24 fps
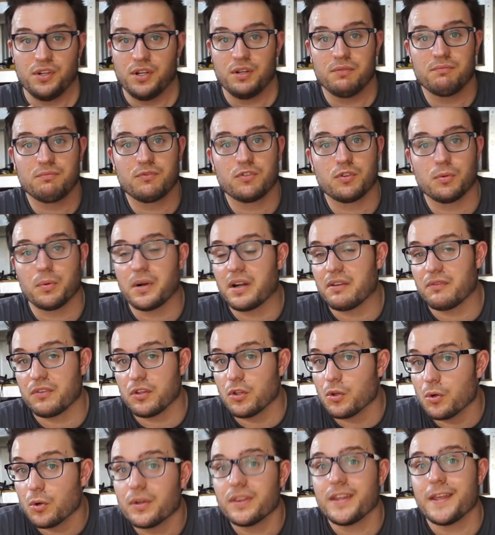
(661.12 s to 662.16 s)
you know, to whatever
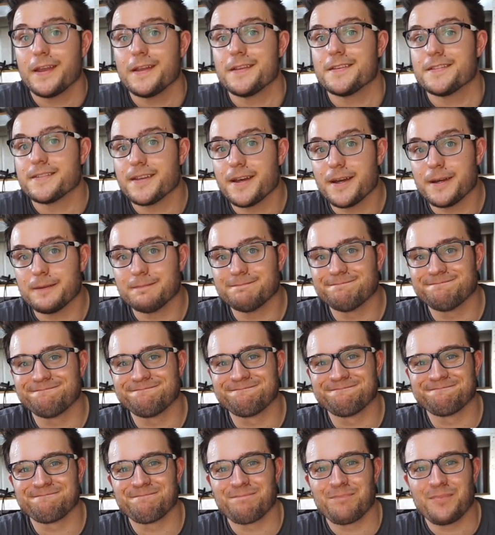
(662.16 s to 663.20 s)
your needs are.
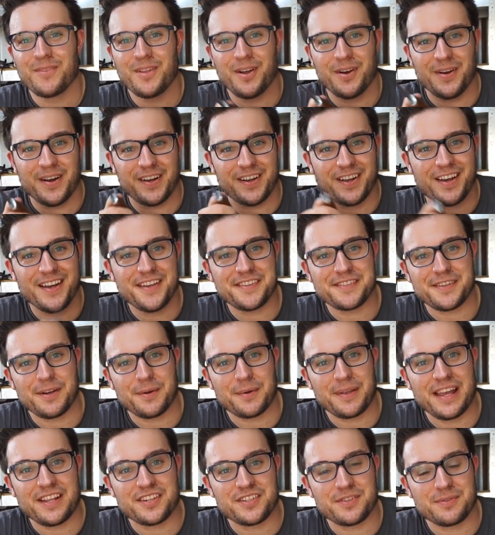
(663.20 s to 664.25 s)
Alright guys,
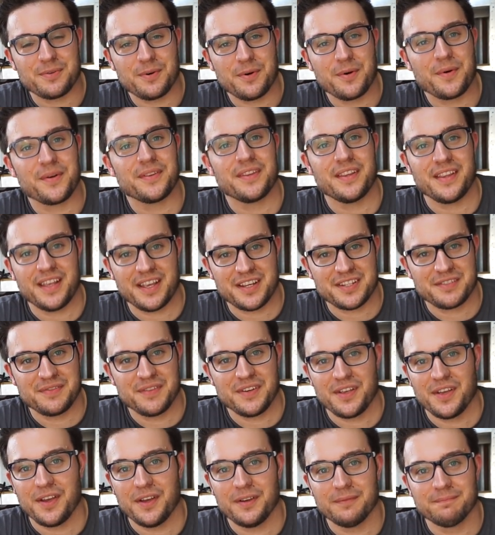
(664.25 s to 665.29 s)
I'll catch you all in the next
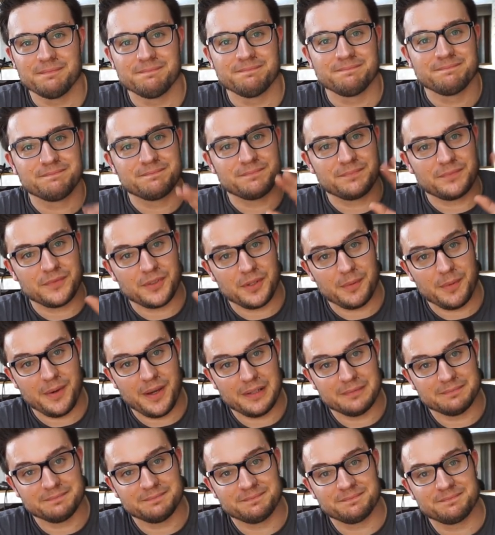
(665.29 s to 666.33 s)
video.
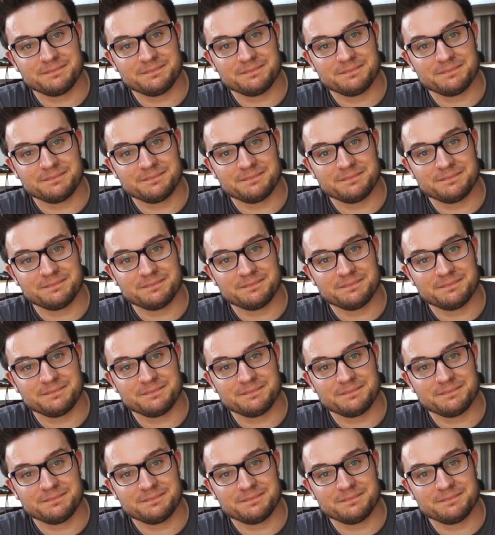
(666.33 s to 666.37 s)
Goodbye.